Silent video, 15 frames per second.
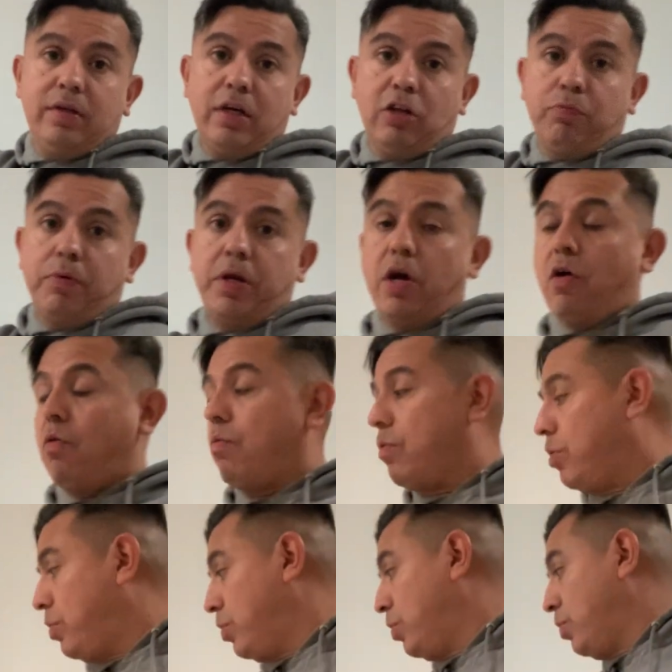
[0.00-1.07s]
As we know,
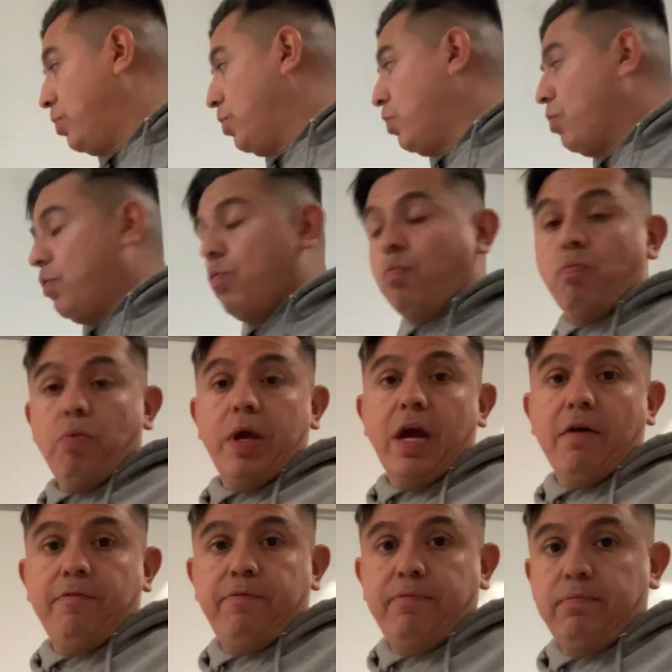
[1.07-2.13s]
we
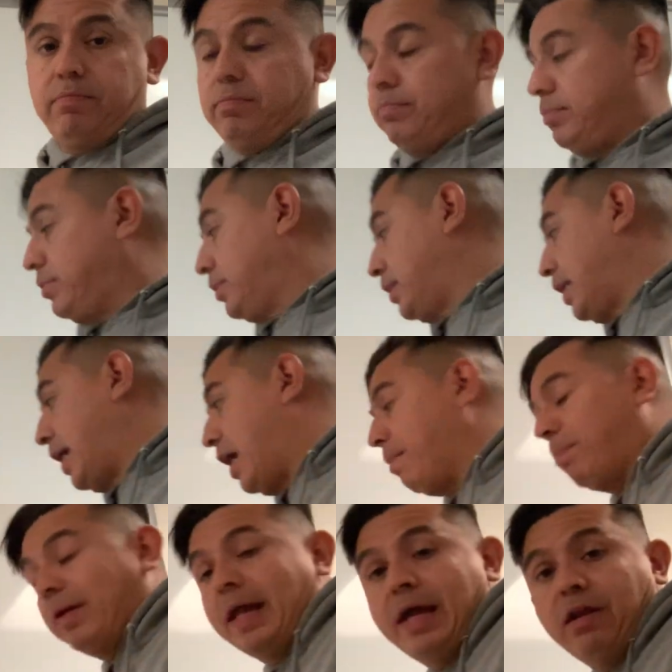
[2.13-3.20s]
have
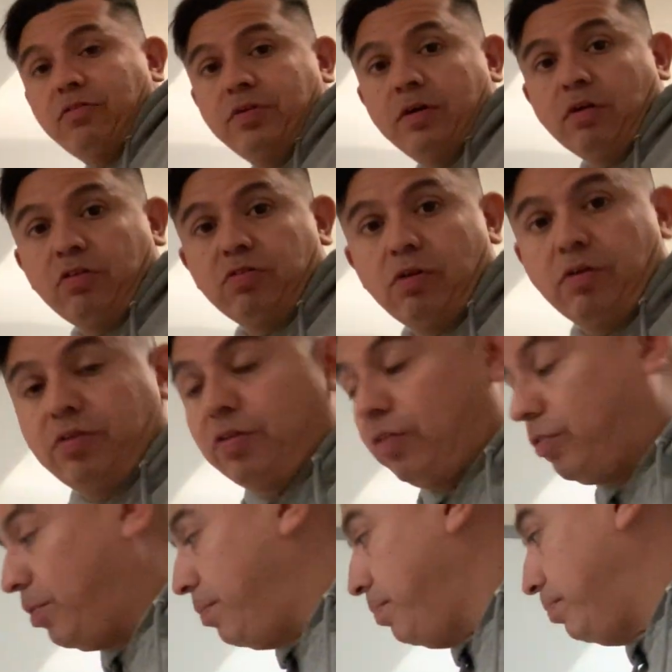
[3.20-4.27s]
8 planets in our solar
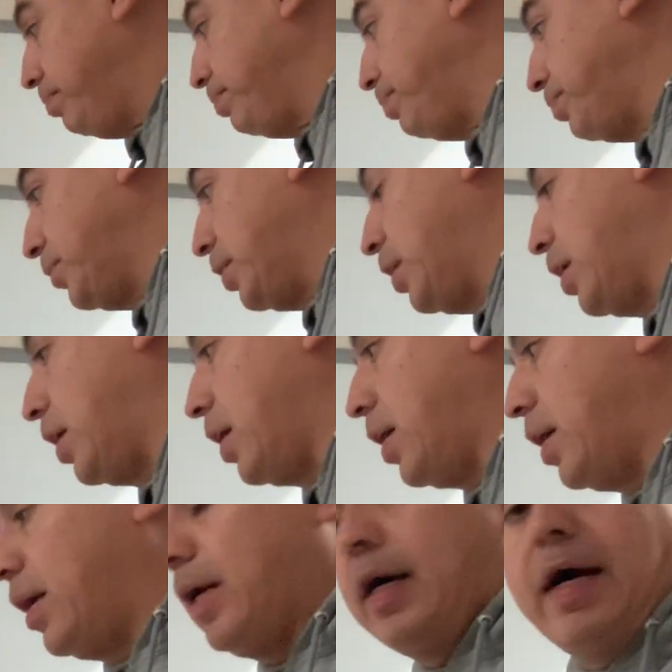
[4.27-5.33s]
system.
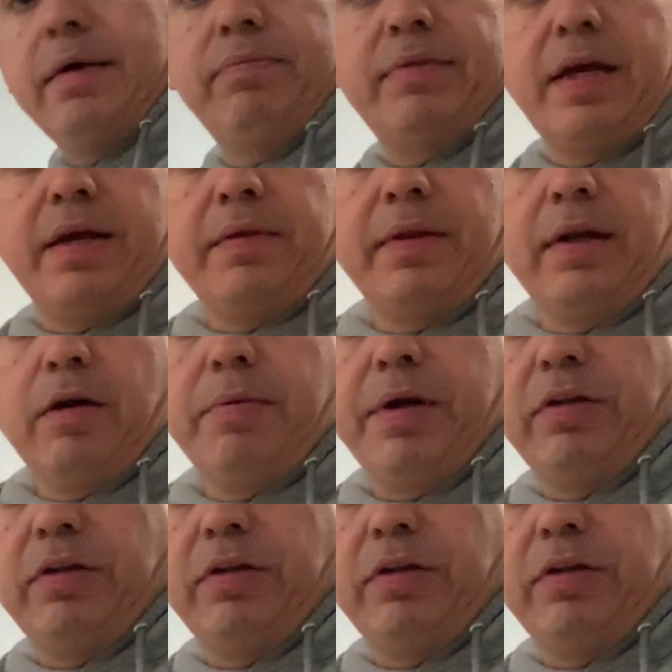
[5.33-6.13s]
I've taken the liberty